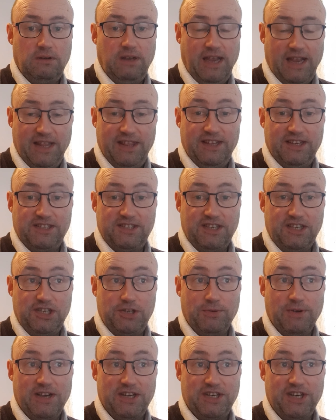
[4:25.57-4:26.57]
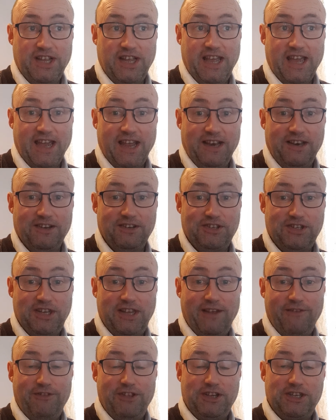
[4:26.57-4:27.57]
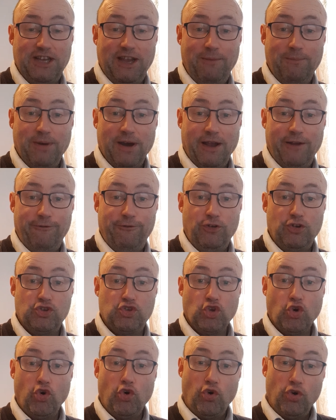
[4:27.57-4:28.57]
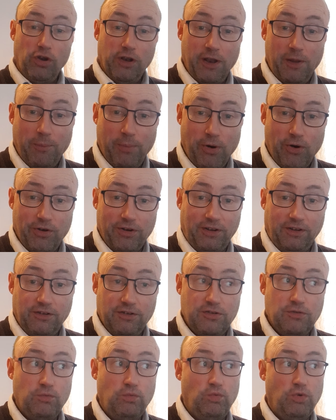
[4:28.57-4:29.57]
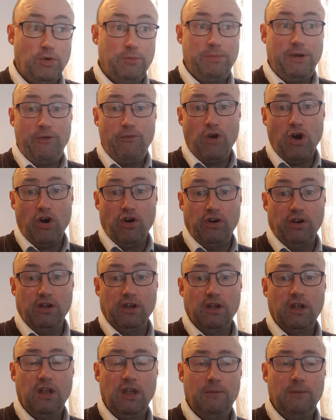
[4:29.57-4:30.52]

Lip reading: in this situation again, to give the team batting first all the points would be wrong,